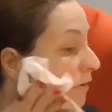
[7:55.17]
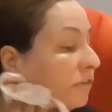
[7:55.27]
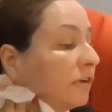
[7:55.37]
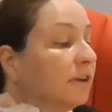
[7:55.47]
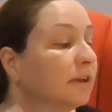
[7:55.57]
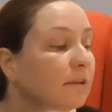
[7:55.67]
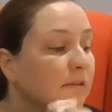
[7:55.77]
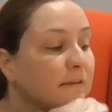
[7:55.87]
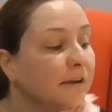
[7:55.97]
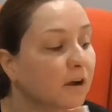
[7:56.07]
So you can
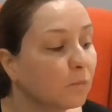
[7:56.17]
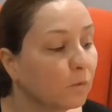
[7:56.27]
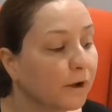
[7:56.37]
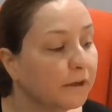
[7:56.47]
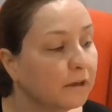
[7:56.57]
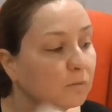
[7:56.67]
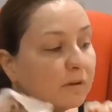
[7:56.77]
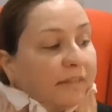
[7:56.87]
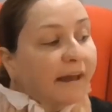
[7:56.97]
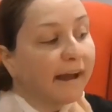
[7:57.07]
see I'm working
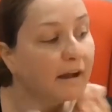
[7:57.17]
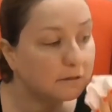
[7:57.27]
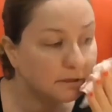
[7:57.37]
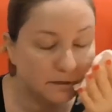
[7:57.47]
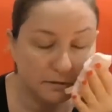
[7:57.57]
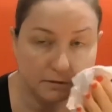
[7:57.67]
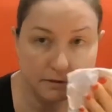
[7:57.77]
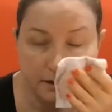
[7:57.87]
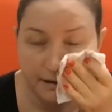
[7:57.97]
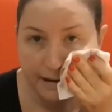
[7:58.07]
without
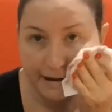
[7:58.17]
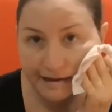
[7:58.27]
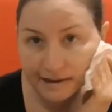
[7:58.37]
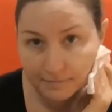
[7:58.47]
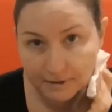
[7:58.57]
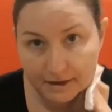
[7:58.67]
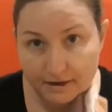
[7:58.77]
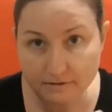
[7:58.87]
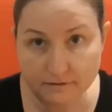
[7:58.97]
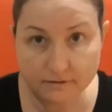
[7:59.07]
a
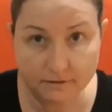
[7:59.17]
hairband